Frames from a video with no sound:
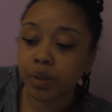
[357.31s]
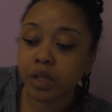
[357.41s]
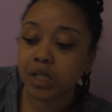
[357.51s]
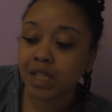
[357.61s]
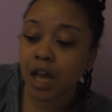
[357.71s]
But
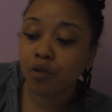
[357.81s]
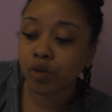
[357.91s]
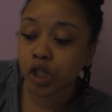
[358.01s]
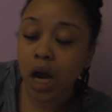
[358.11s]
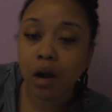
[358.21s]
the sacral
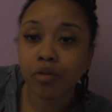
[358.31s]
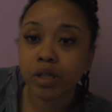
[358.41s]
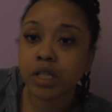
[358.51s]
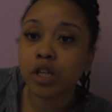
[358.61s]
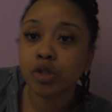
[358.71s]
chakra
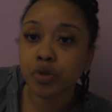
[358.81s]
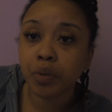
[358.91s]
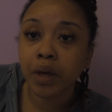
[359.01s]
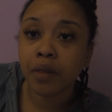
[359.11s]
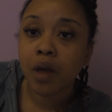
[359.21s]
deals
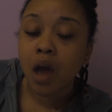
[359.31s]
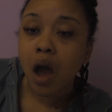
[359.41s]
with